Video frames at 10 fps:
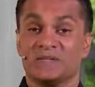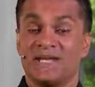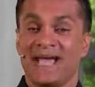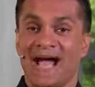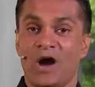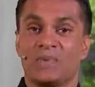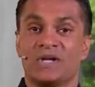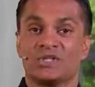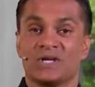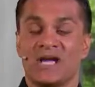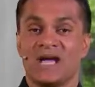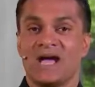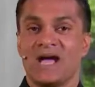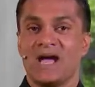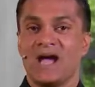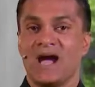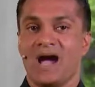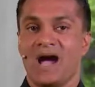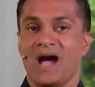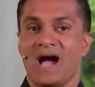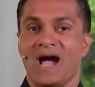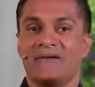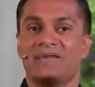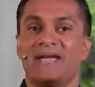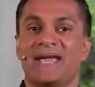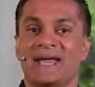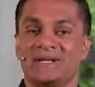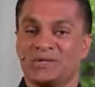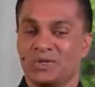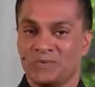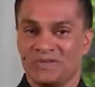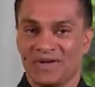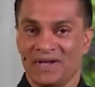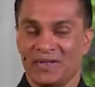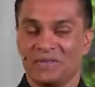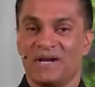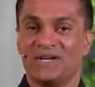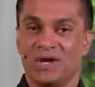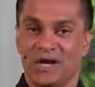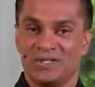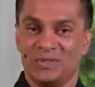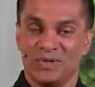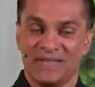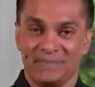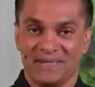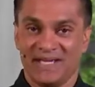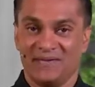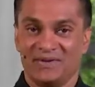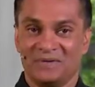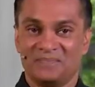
me how much I have gained in terms of health by not doing that behavior.